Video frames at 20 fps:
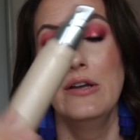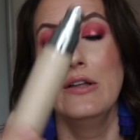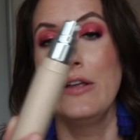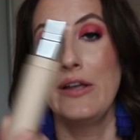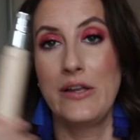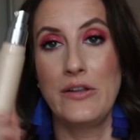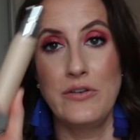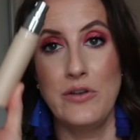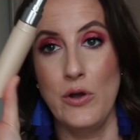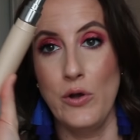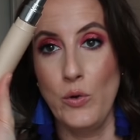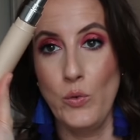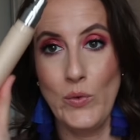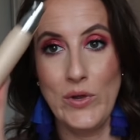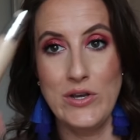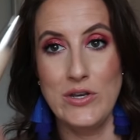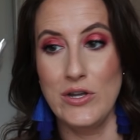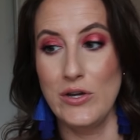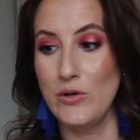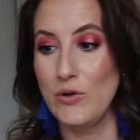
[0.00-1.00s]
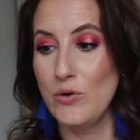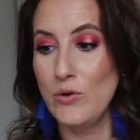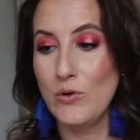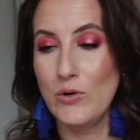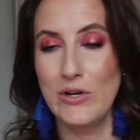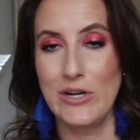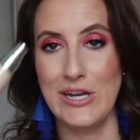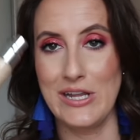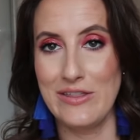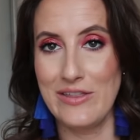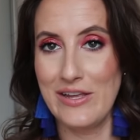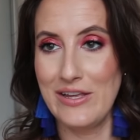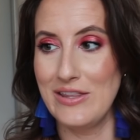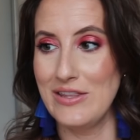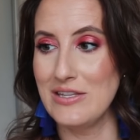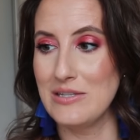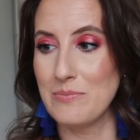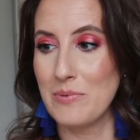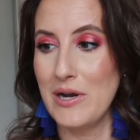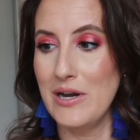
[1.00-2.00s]
like no window or anything in
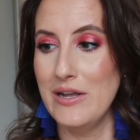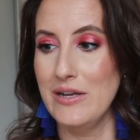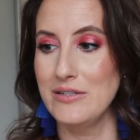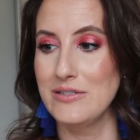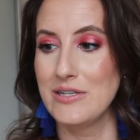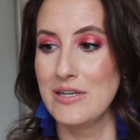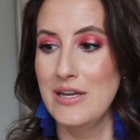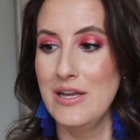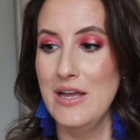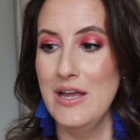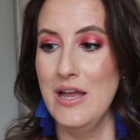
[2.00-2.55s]
this product.